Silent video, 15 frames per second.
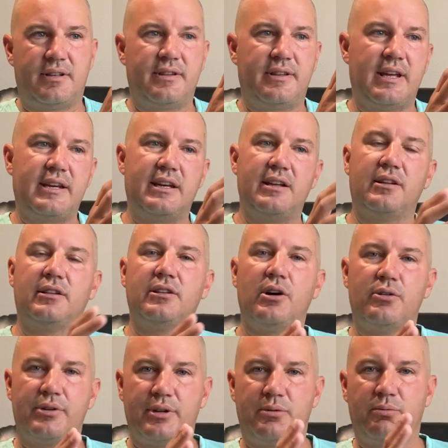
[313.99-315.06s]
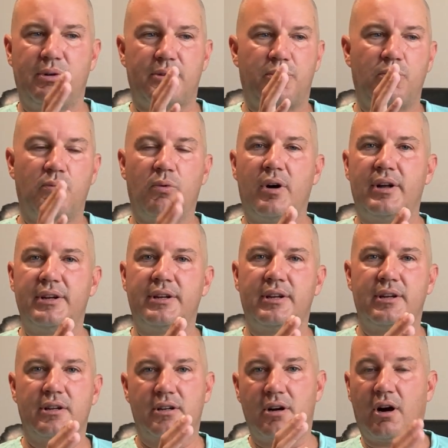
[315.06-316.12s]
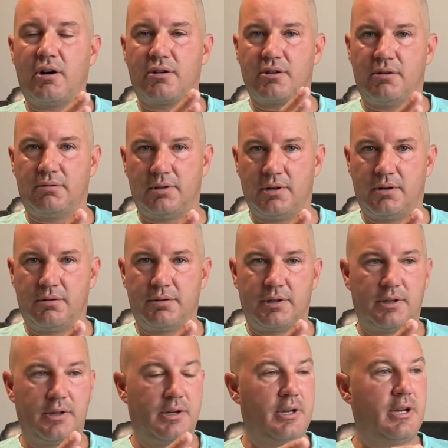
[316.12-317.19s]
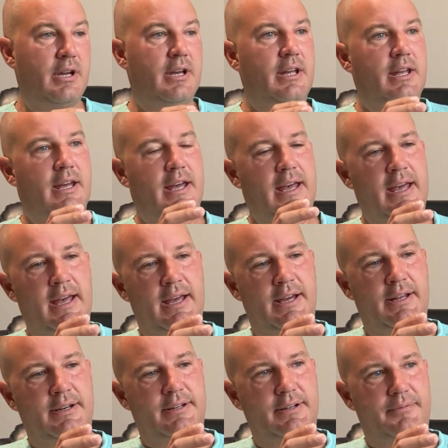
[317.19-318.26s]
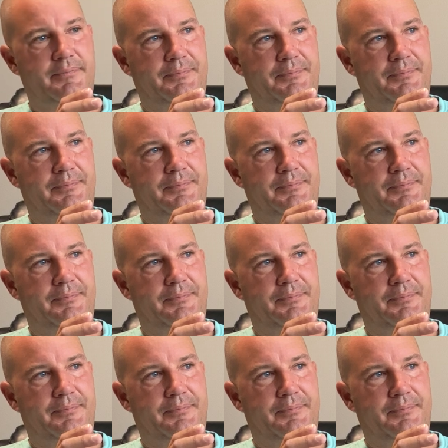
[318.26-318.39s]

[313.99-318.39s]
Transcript: They get loaded with one cargo load, and